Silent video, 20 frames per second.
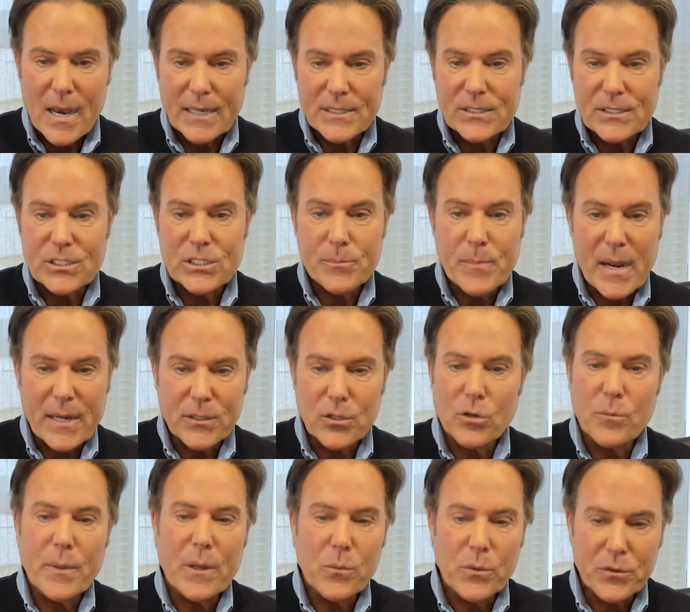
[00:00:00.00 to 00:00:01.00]
I suspect
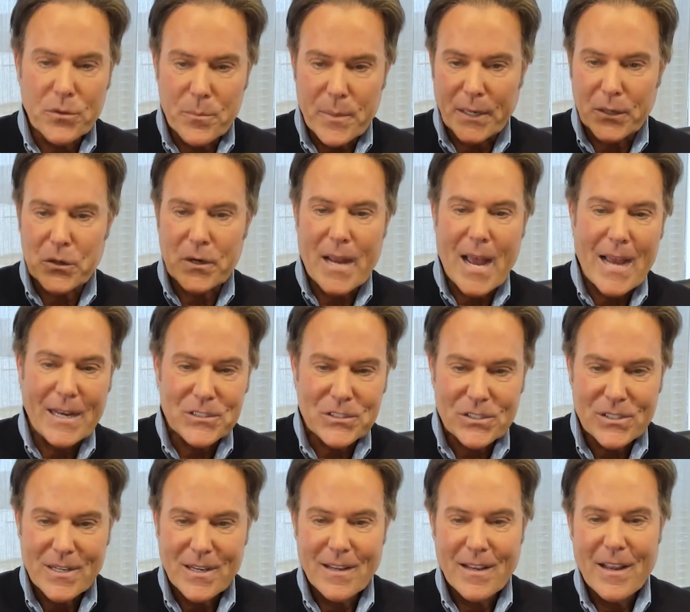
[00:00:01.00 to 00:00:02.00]
it'll be with the bigger
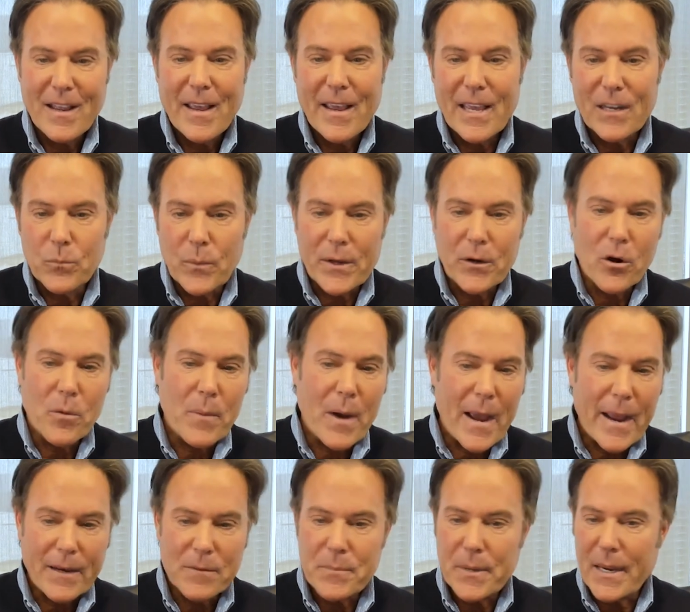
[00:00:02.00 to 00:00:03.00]
guys, and we don't
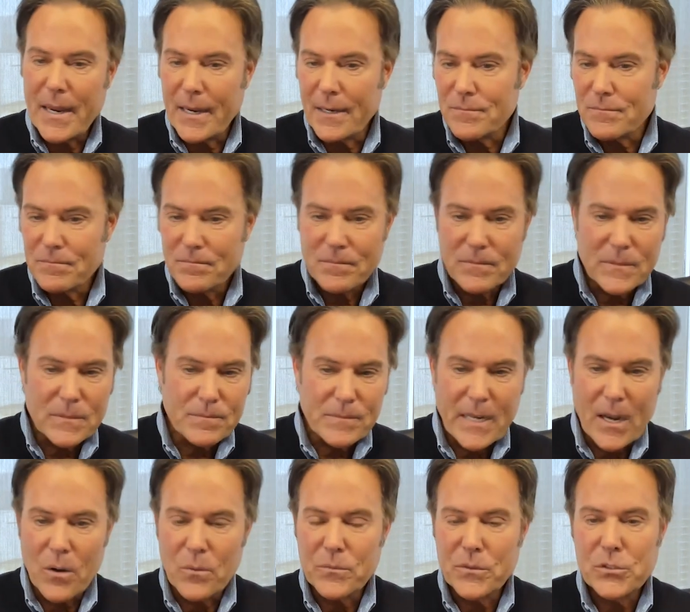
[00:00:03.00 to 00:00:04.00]
mind being,
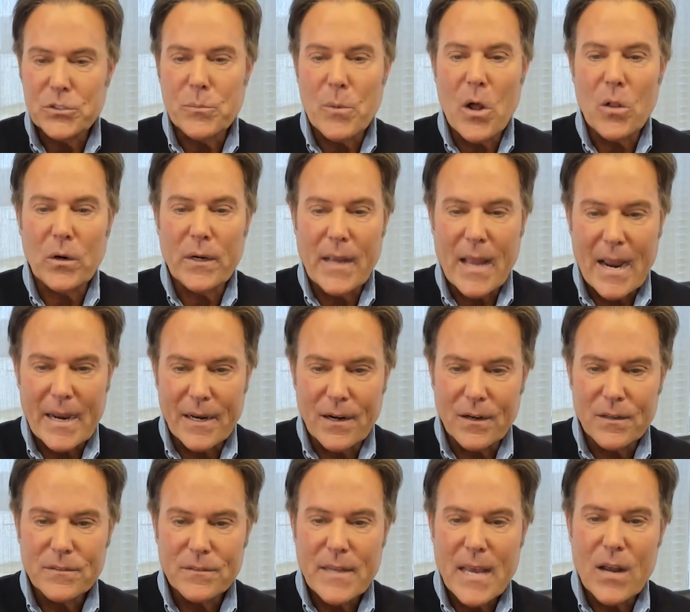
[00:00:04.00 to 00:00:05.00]
you know, the smaller guy
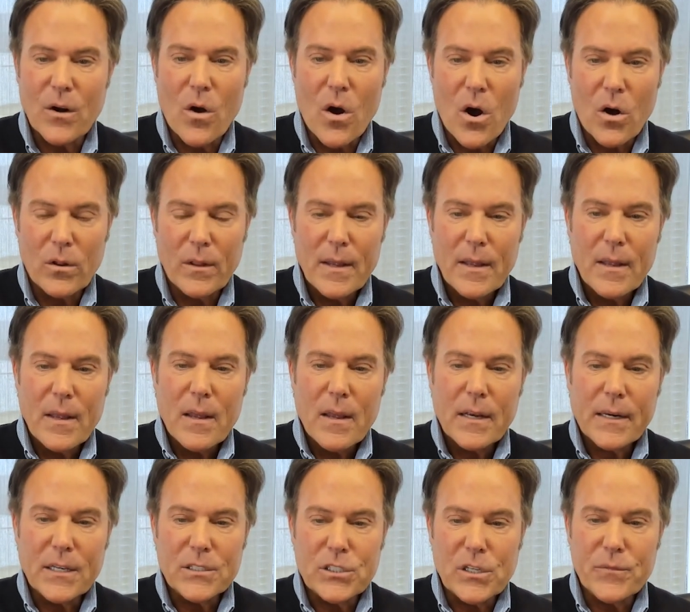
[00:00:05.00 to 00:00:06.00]
here at all,
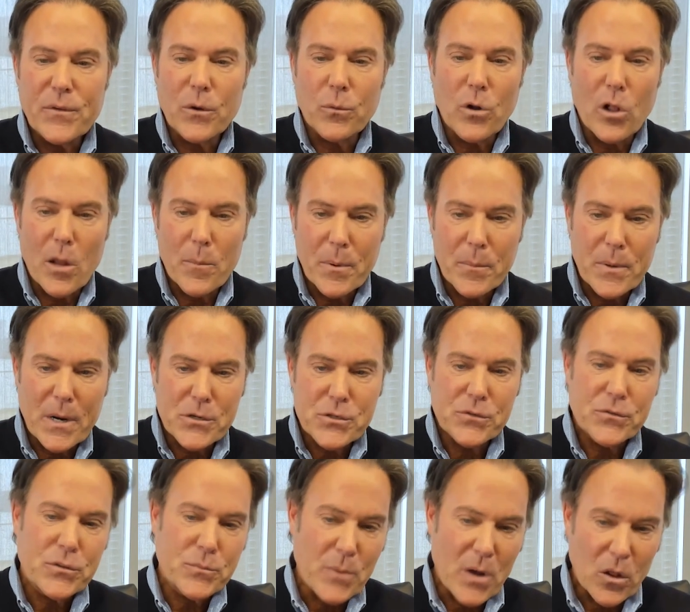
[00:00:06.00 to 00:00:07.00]
because if you roll up a
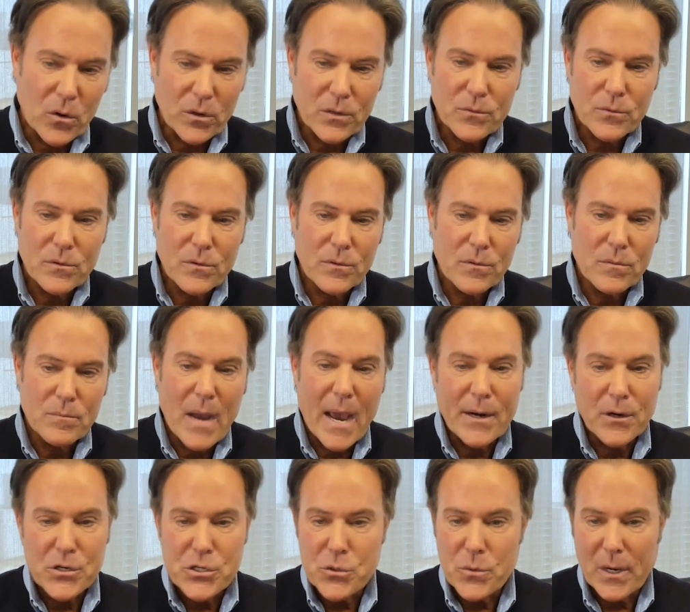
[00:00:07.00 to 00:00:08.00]
bunch of smaller
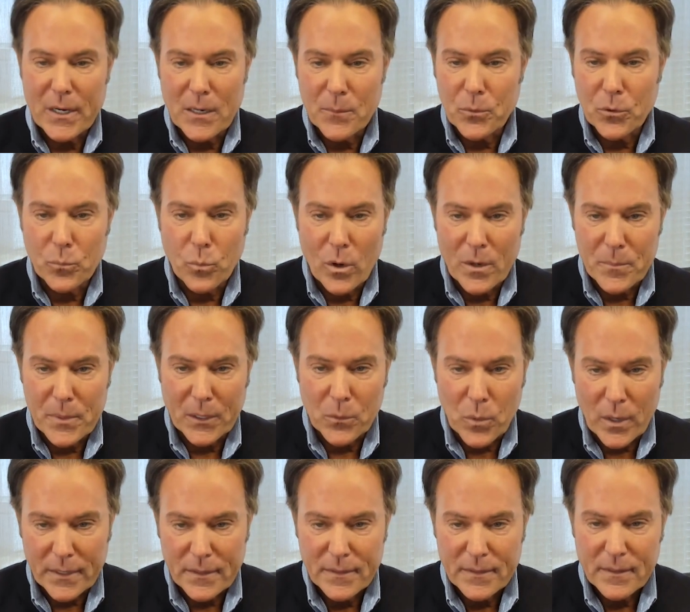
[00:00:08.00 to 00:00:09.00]
miners, you end up with one big
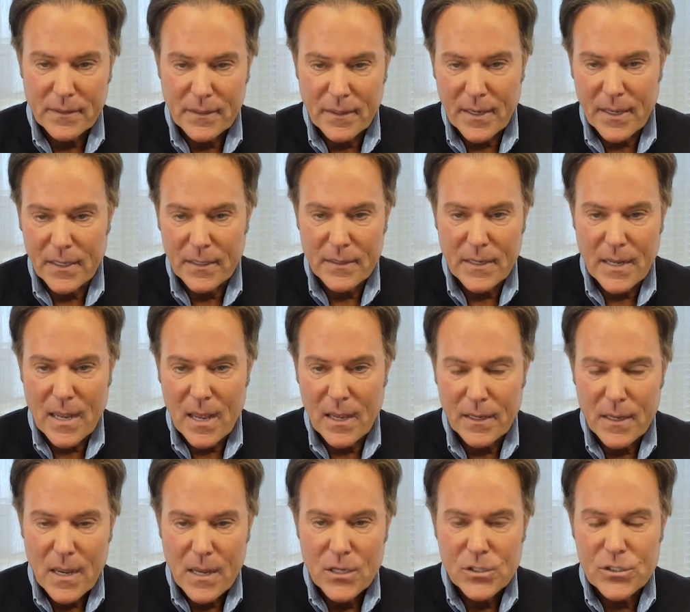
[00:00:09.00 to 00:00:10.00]
one. And
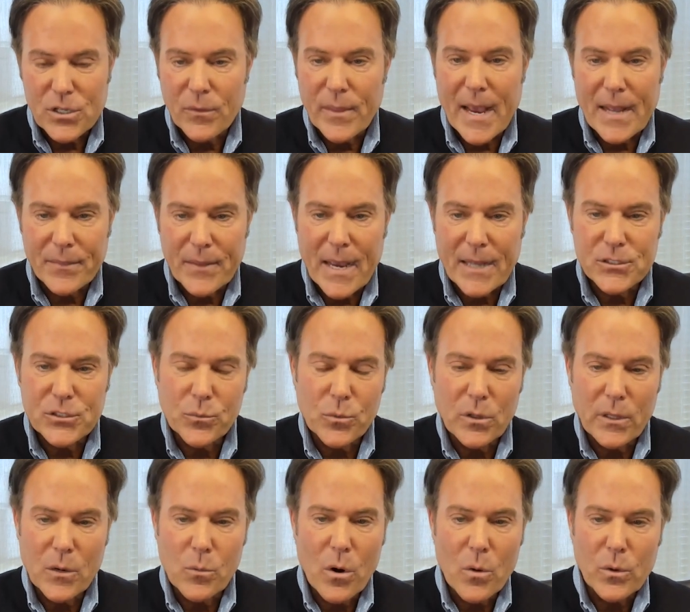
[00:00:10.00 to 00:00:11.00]
uh, so that that's
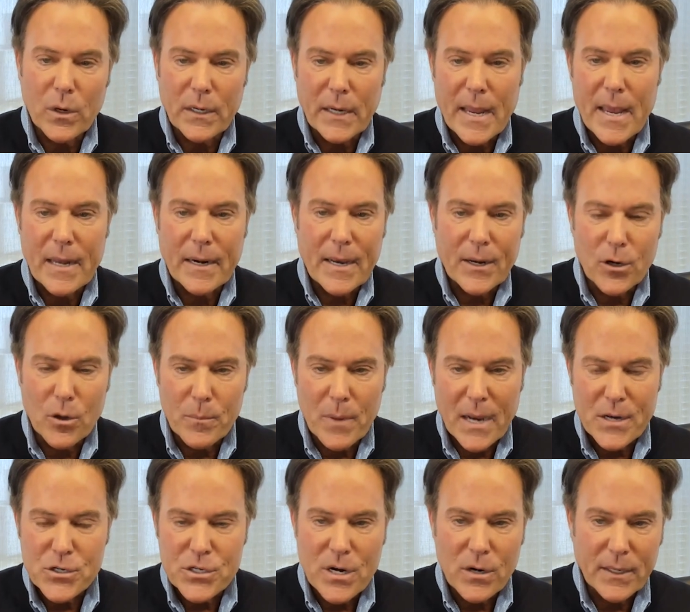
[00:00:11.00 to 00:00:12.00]
really where we're going to head. I don't
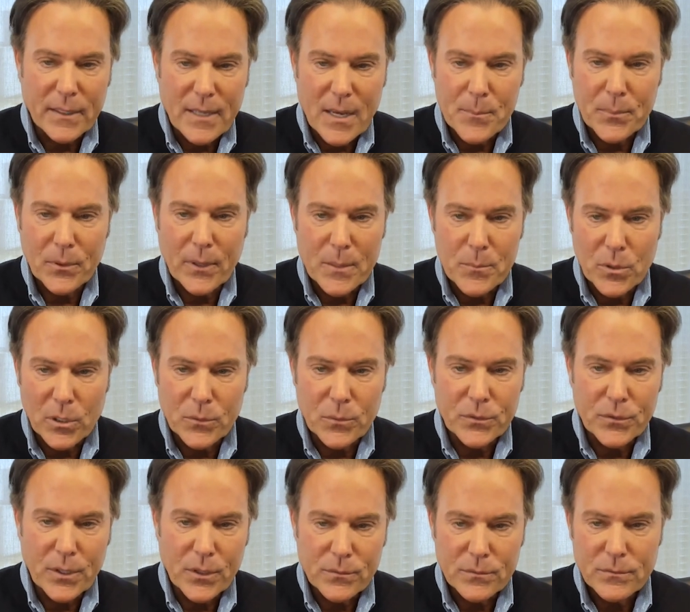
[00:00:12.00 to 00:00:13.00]
mind sharing that playbook
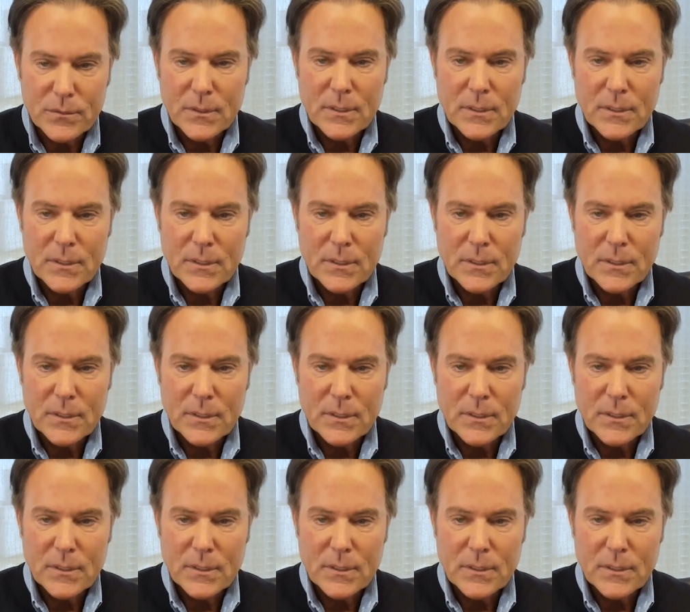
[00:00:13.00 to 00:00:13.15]
with you.